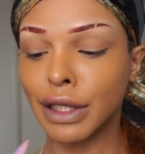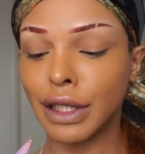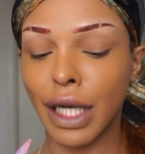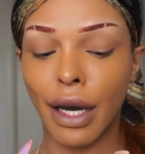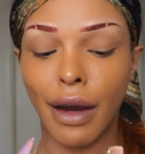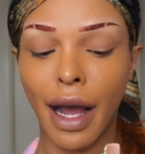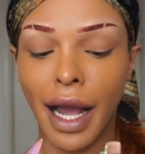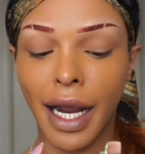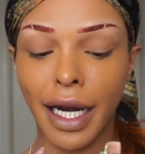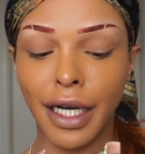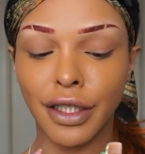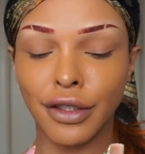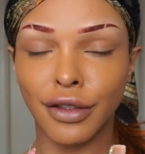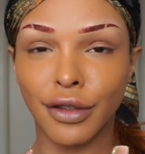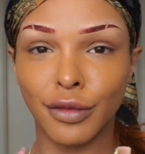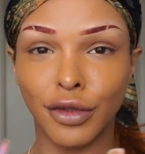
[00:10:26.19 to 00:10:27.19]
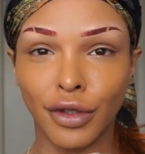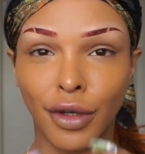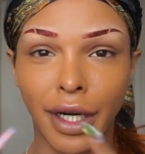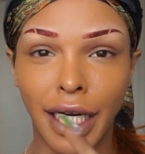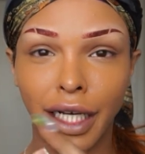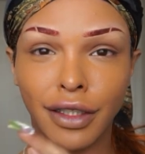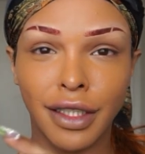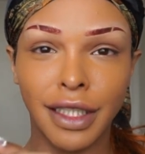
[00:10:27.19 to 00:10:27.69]
So I got to do some
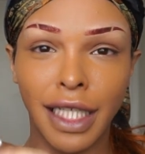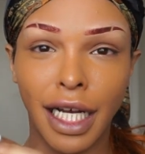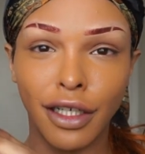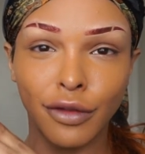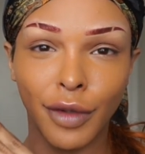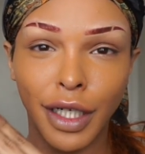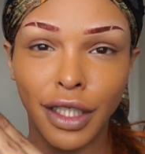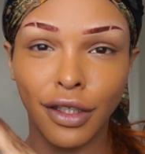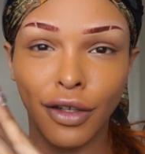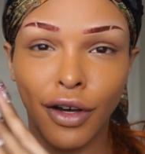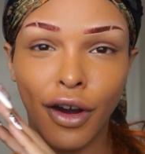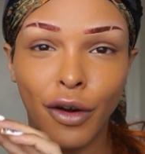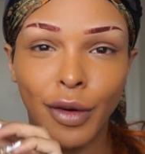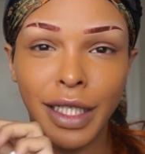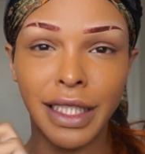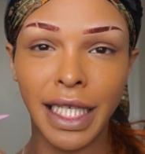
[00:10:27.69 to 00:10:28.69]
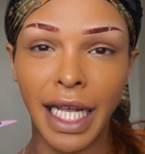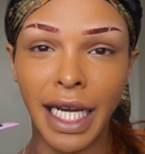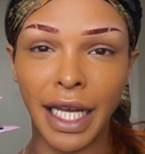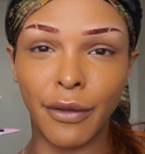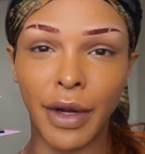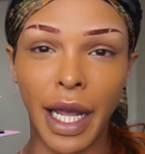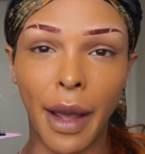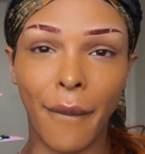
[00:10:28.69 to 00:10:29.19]
short nails because I was wearing the long ones and
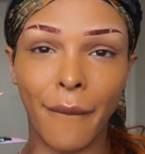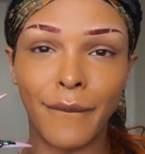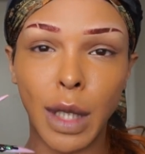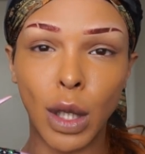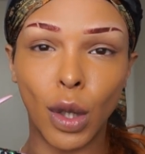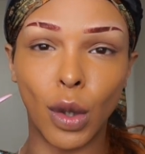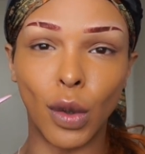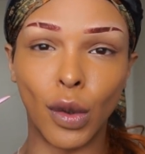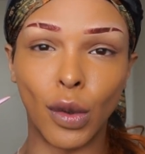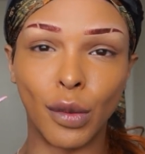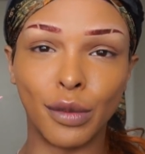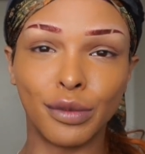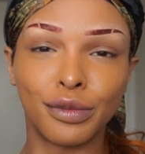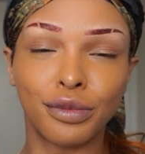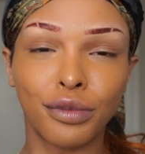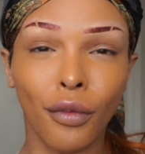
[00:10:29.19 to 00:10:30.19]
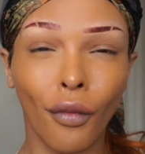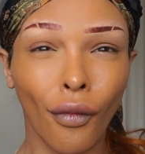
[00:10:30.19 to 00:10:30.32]
it went boom.